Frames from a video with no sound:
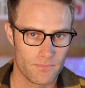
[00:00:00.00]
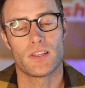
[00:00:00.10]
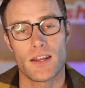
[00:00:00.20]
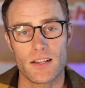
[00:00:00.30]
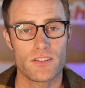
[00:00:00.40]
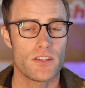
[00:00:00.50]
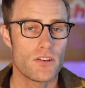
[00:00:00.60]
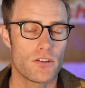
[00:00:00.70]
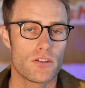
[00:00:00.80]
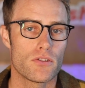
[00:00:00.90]
The next thing
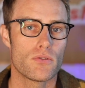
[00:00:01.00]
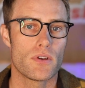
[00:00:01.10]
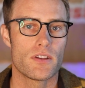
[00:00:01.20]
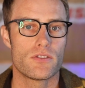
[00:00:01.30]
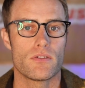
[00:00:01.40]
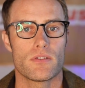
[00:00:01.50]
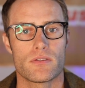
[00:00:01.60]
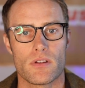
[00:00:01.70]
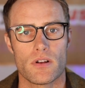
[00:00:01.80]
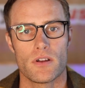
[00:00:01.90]
you can do is you can
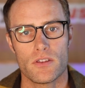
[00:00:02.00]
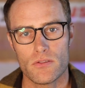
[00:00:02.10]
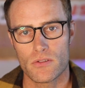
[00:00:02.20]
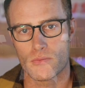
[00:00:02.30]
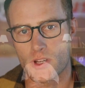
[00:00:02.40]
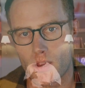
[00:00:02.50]
start a YouTube